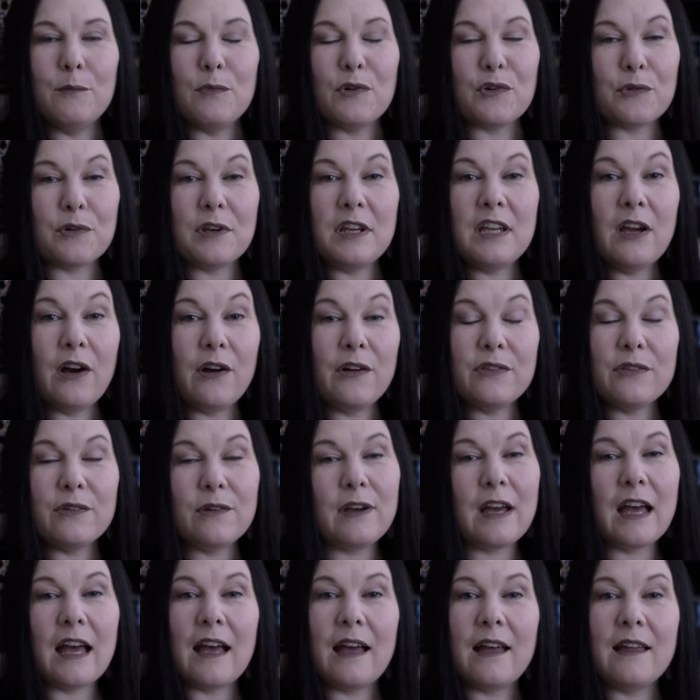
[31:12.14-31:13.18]
Marie also
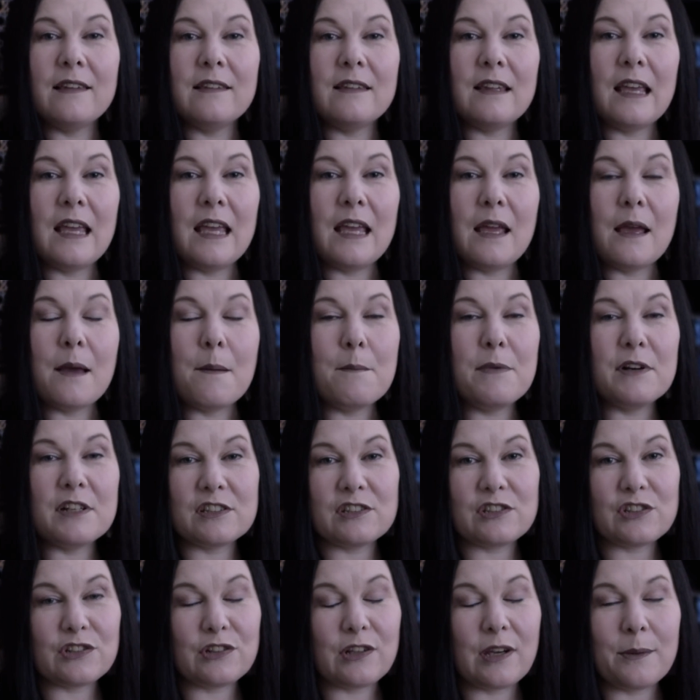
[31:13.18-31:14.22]
has a
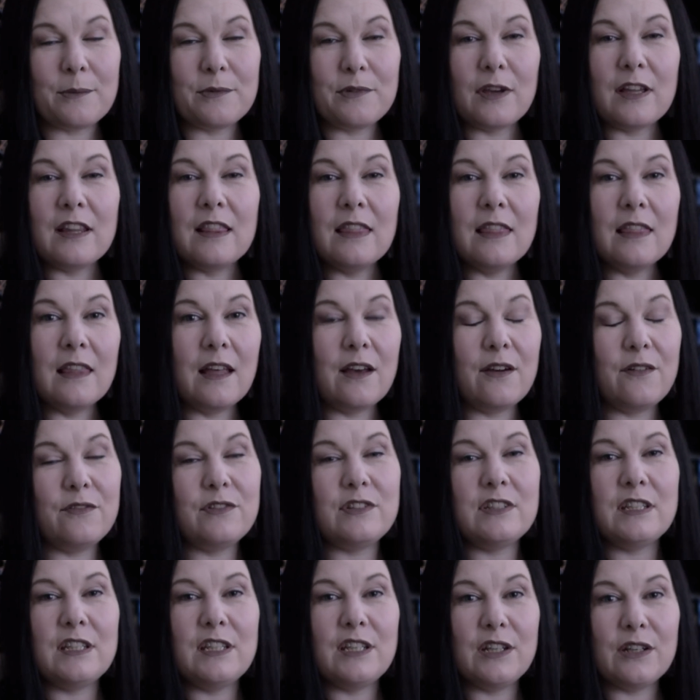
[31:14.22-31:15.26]
bookstagram, so I'd love
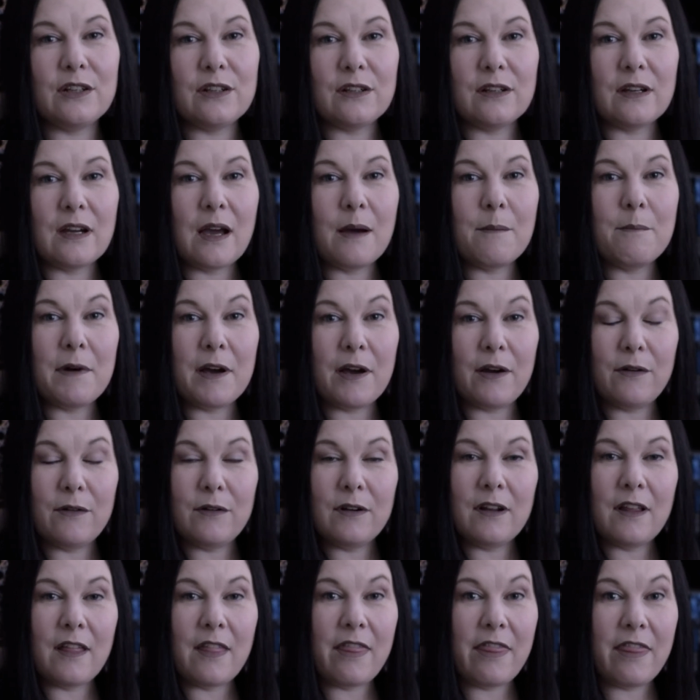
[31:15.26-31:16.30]
to hear about
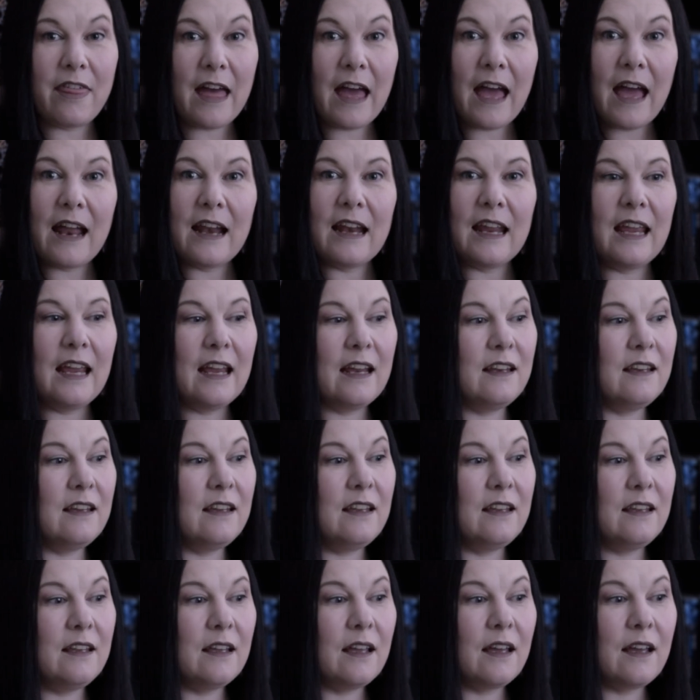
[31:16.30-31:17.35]
that.
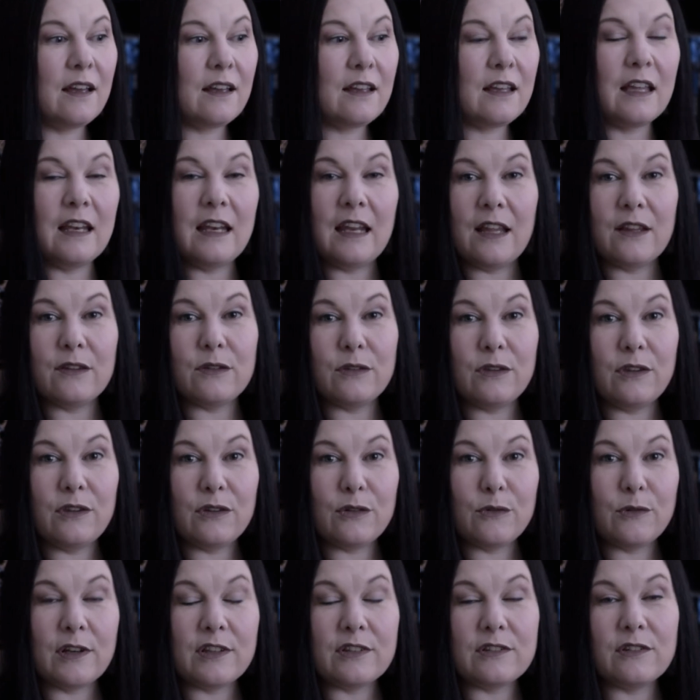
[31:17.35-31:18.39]
Anndy can answer these
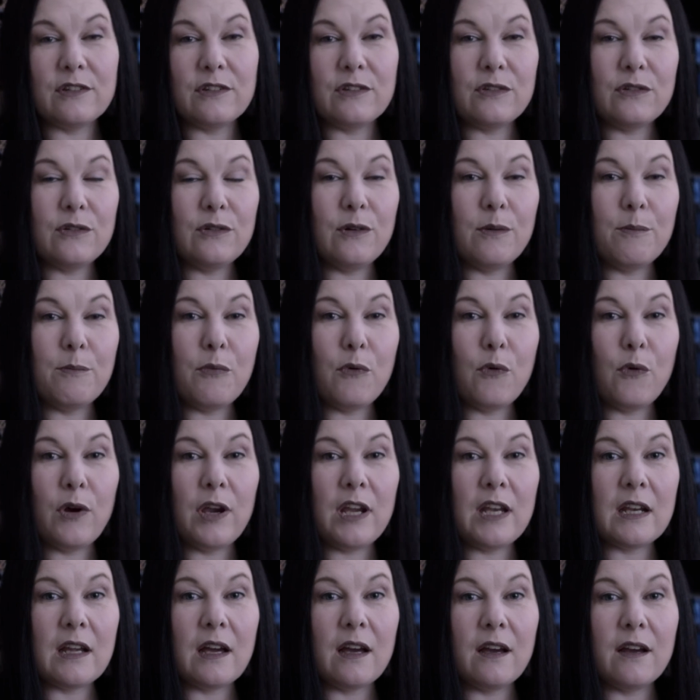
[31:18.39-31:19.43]
questions to a
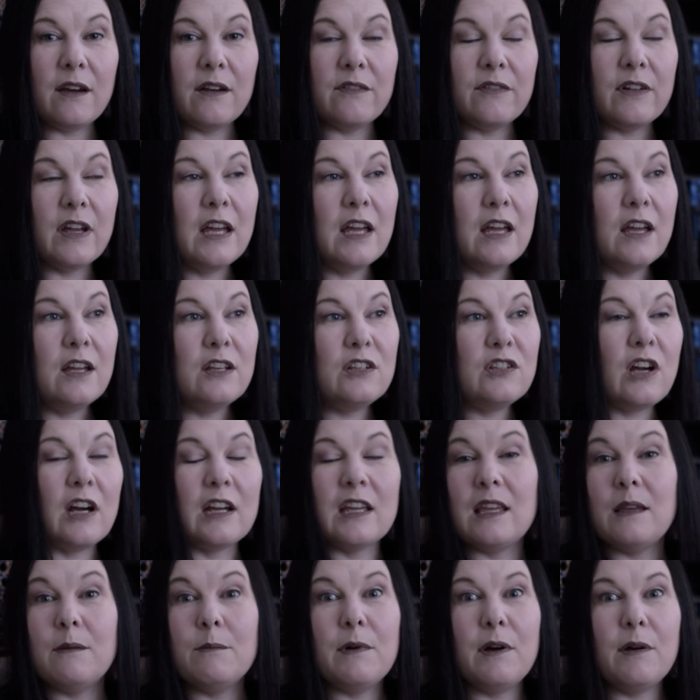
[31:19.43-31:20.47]
point of
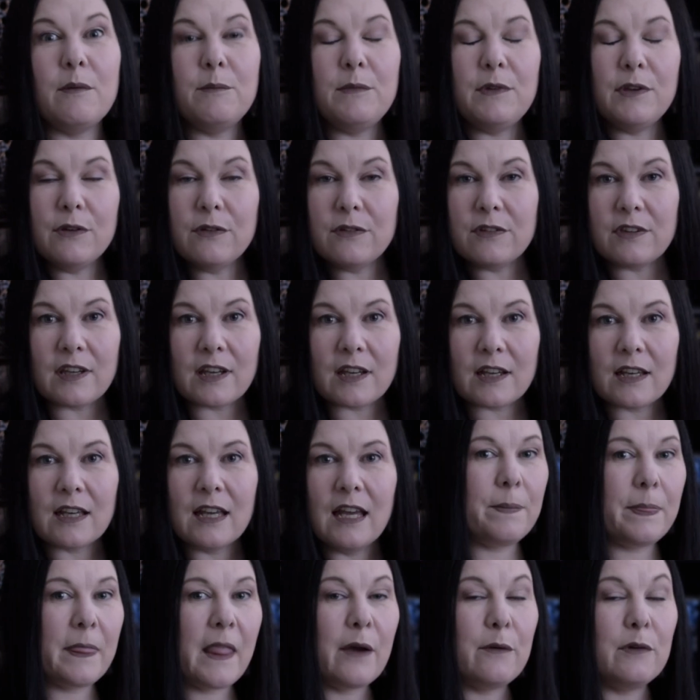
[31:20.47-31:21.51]
talking about music.
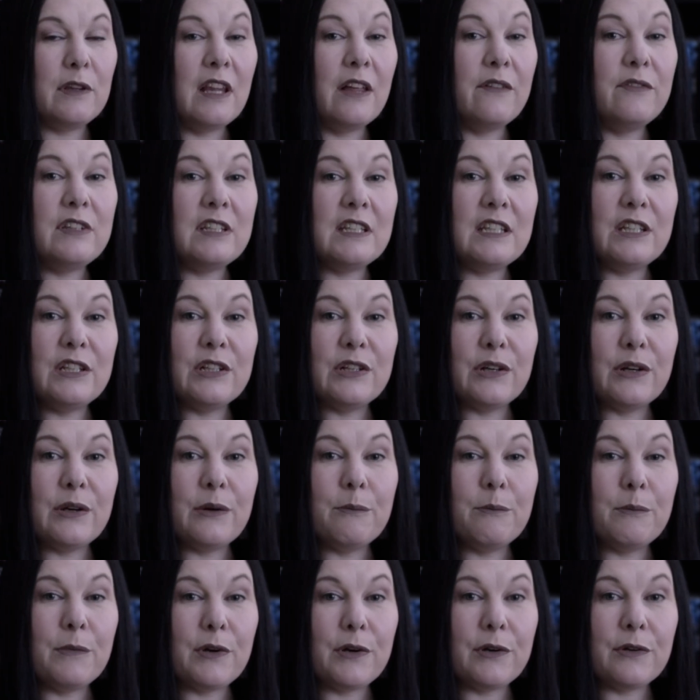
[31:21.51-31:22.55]
I would love to hear
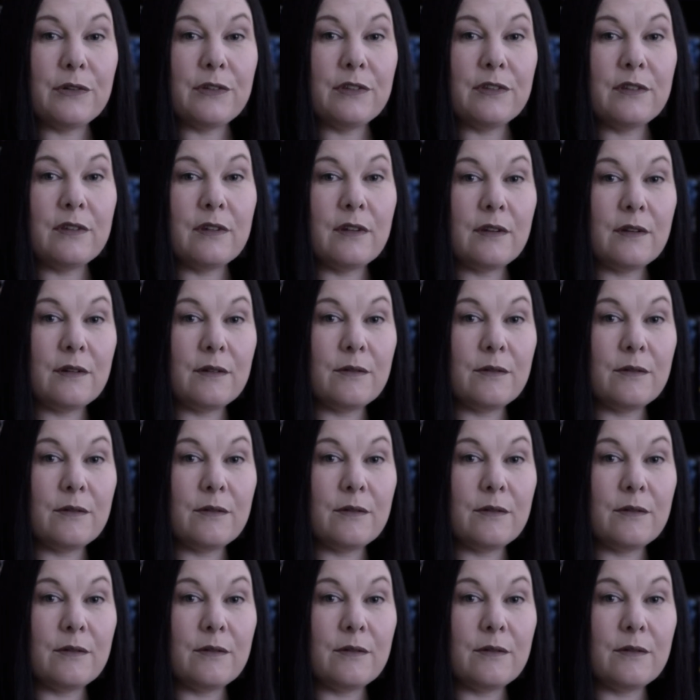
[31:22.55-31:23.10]
Merce